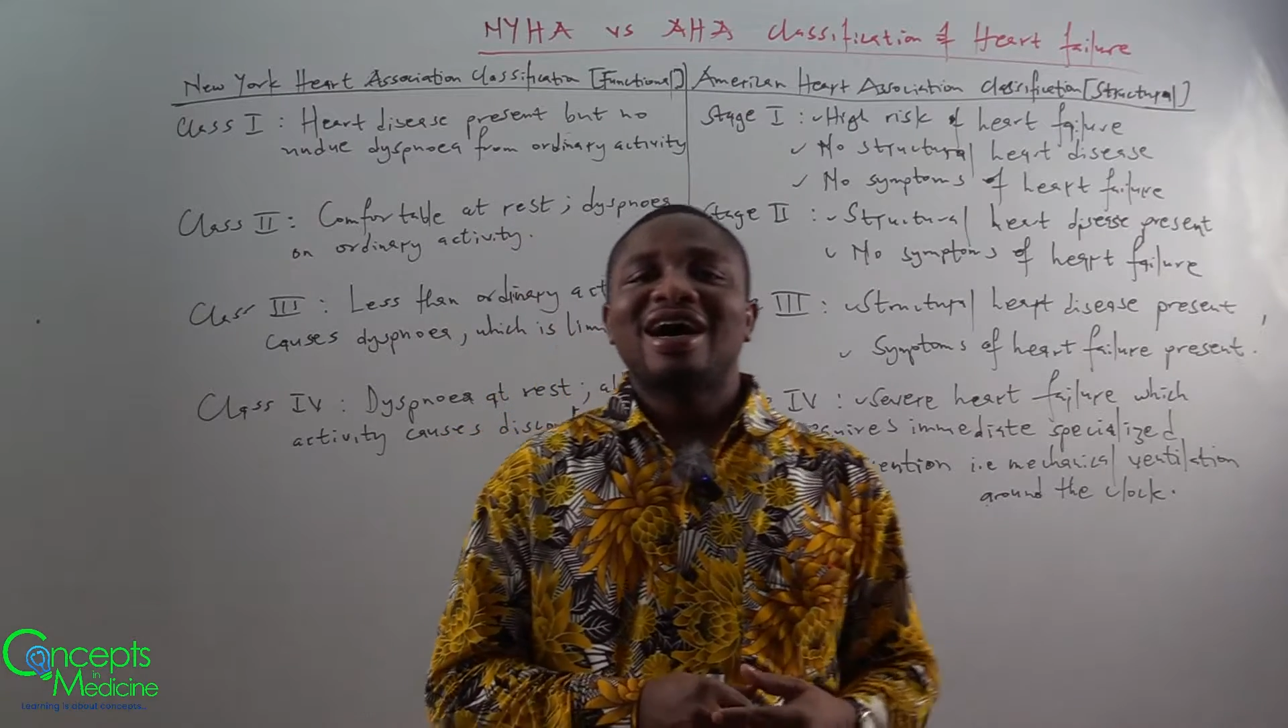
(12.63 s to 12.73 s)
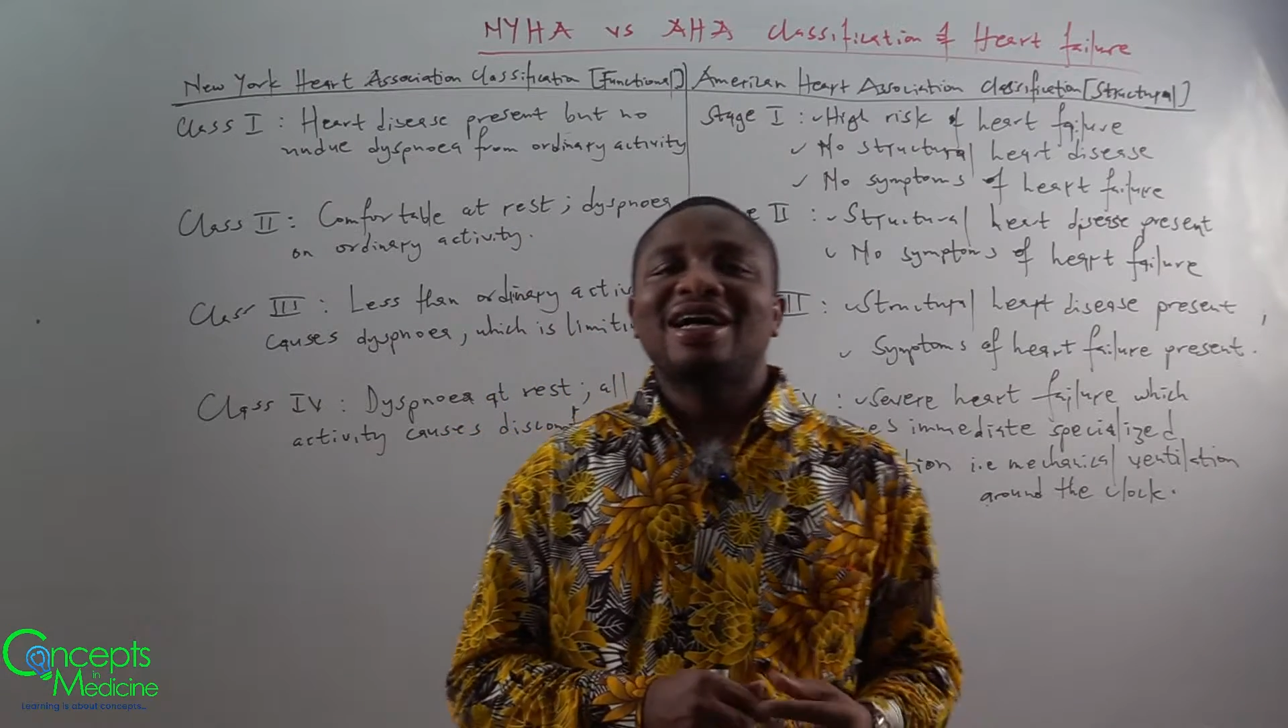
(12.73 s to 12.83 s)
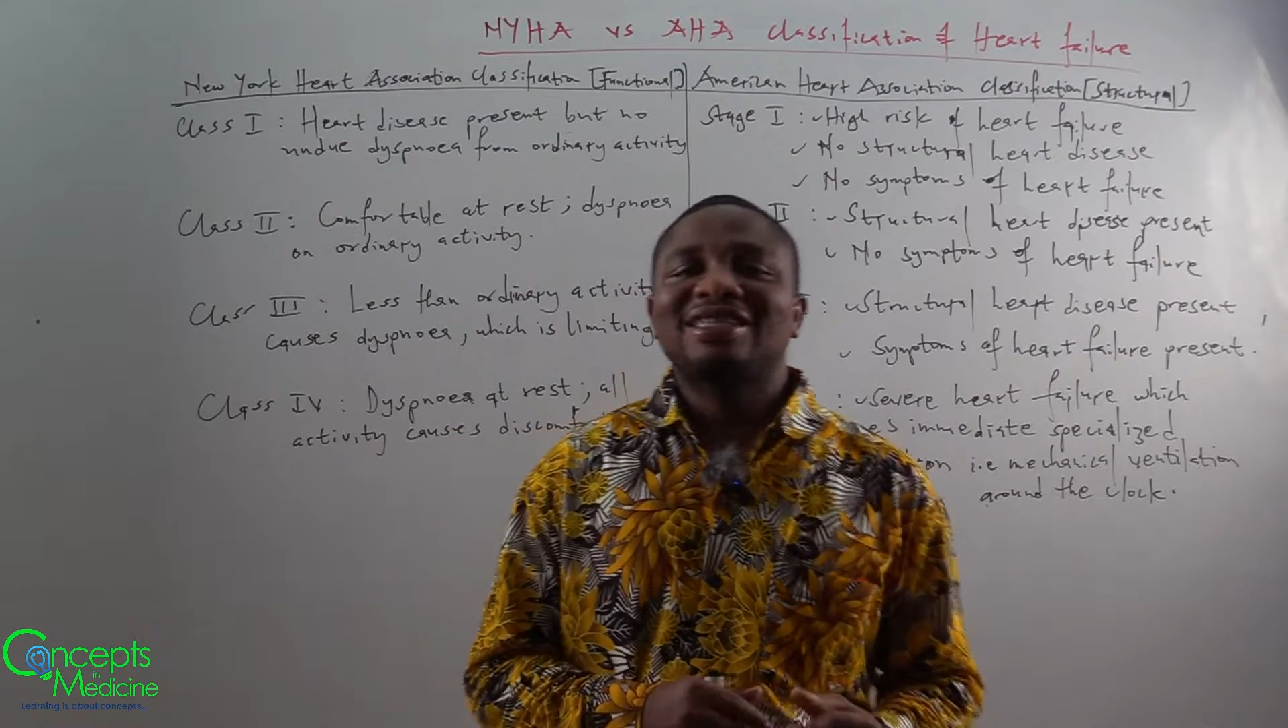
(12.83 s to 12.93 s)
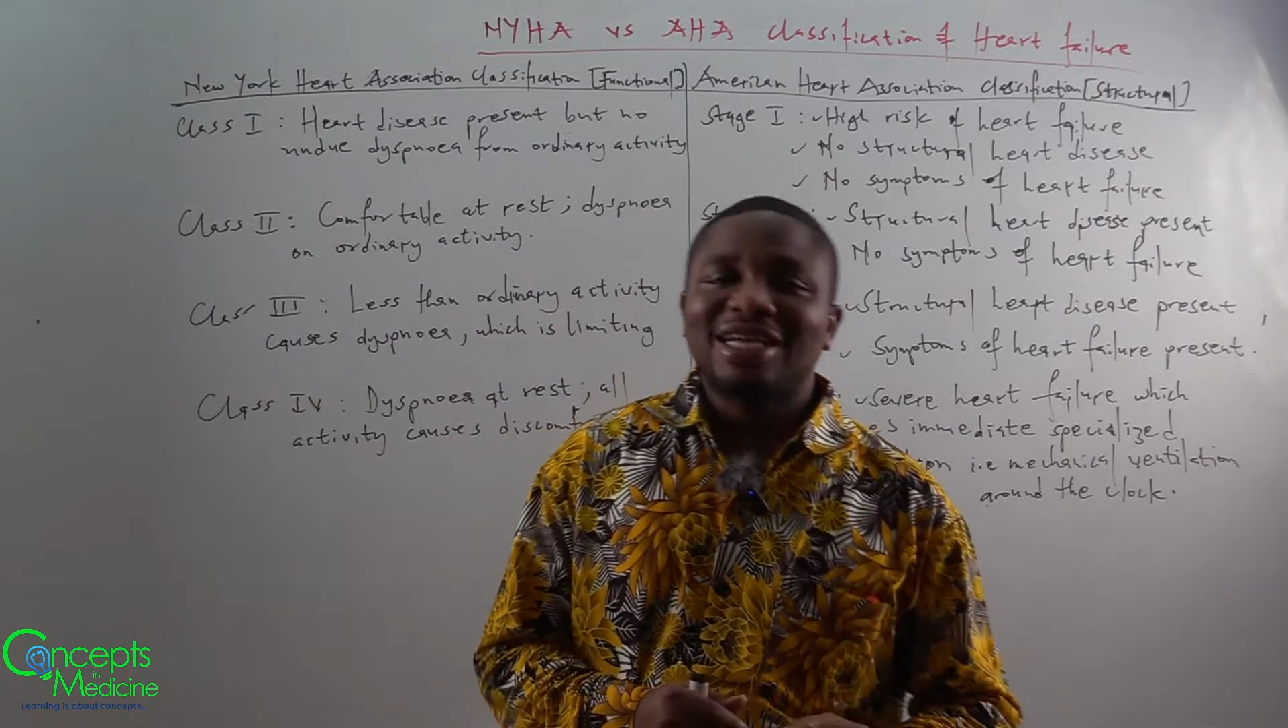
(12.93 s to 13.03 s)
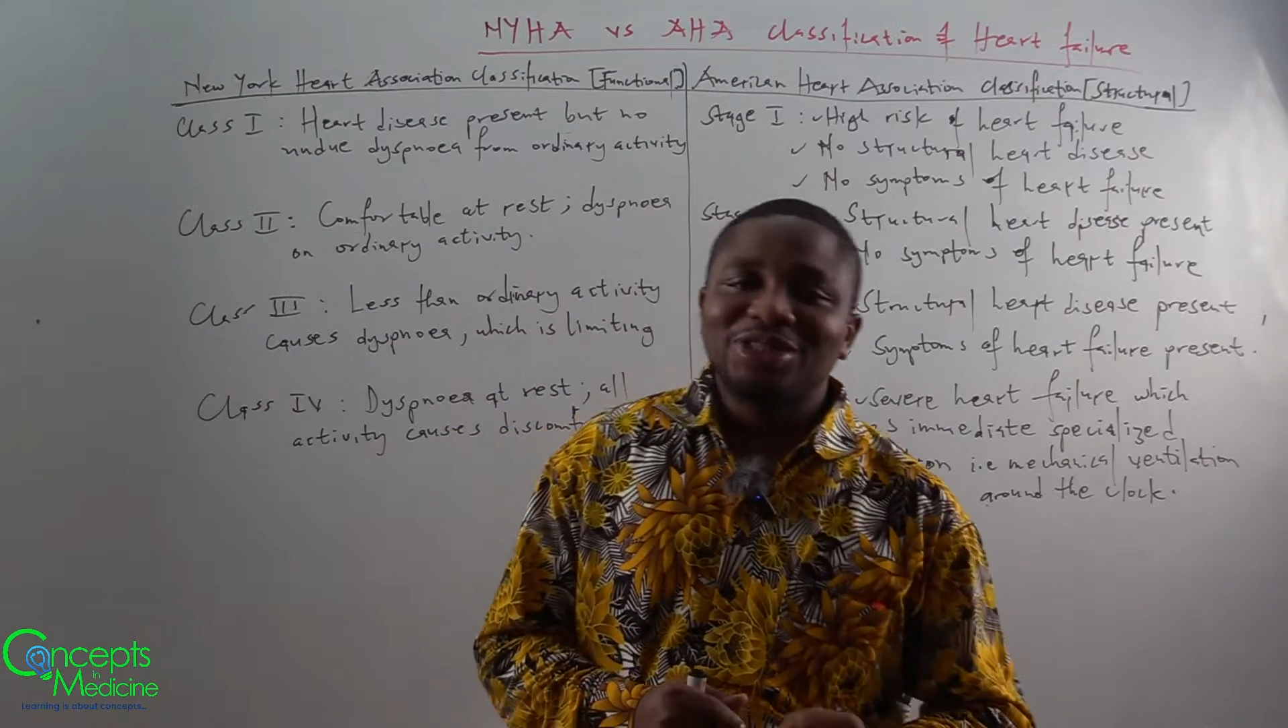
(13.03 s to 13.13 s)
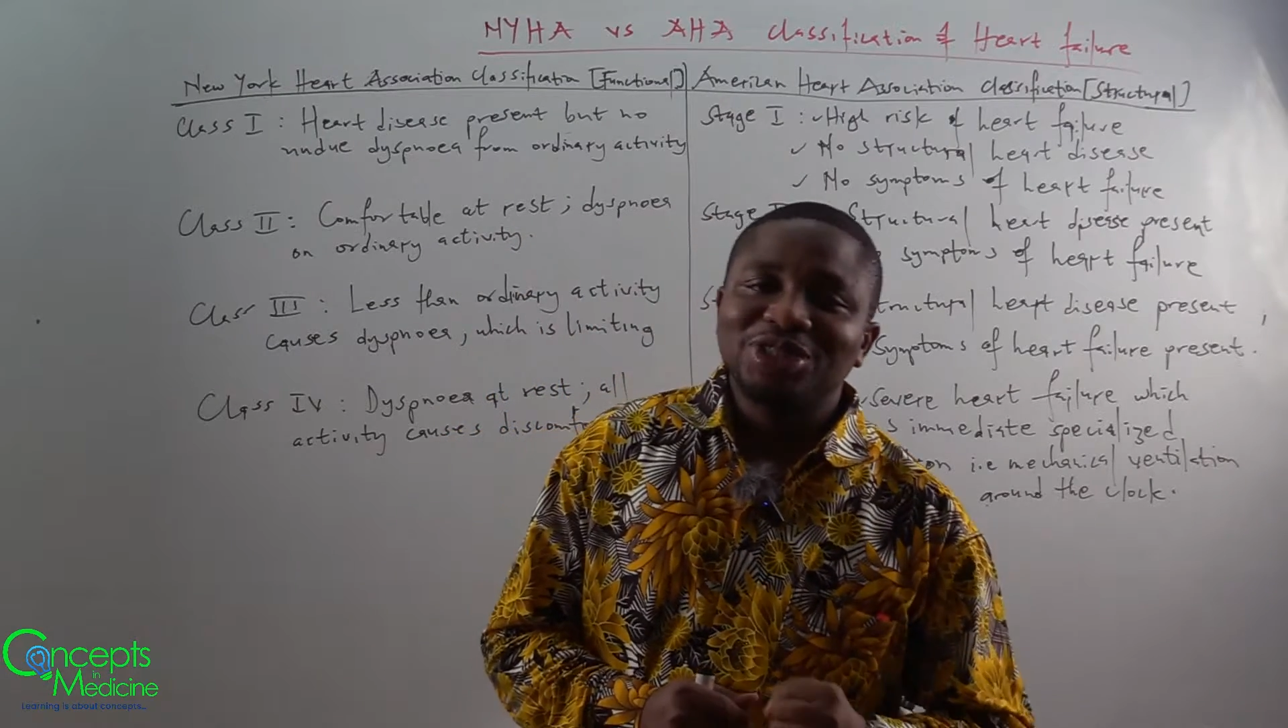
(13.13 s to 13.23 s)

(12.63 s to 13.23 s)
Heart